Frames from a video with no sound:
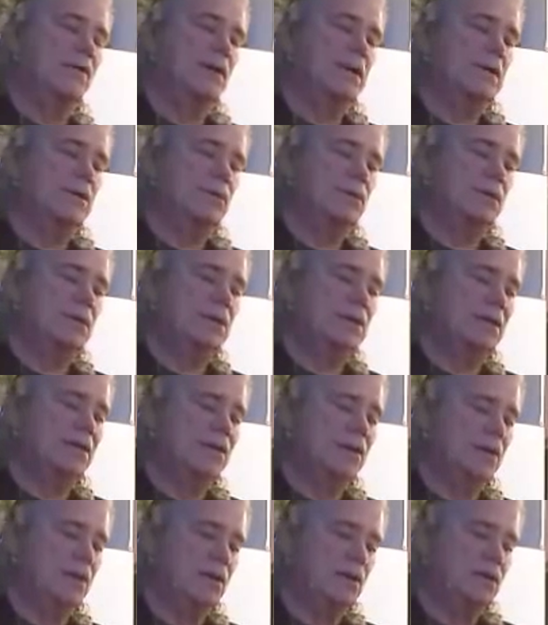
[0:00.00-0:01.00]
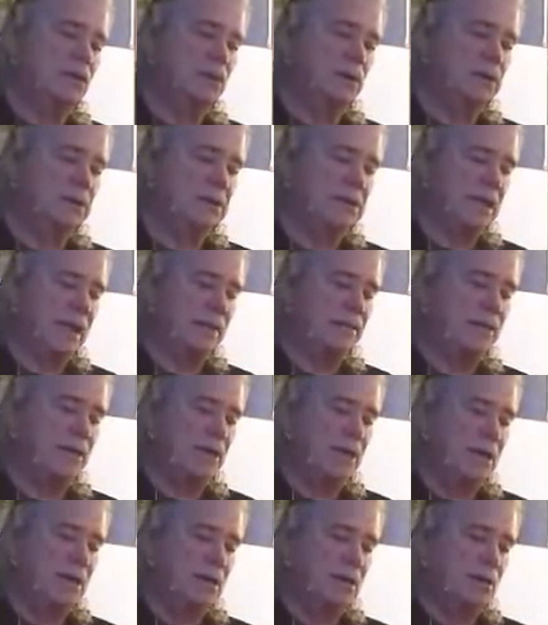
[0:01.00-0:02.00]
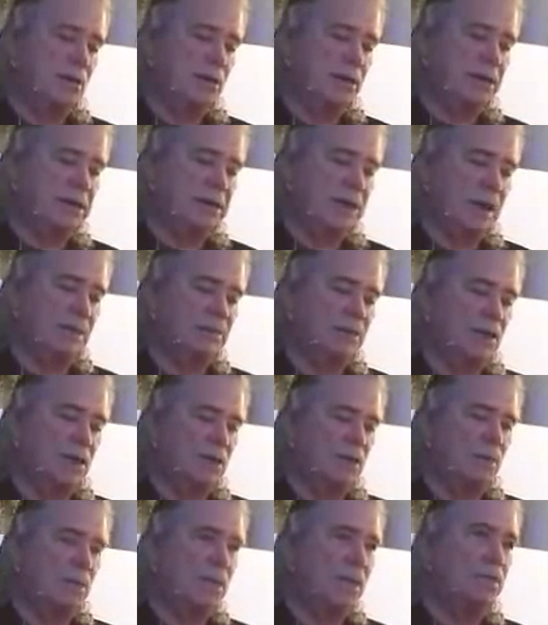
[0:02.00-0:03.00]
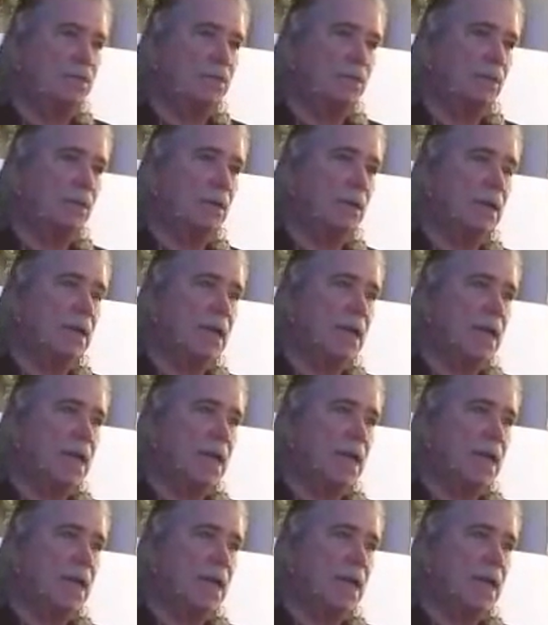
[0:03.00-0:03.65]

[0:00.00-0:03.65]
we find it really difficult to accept other people.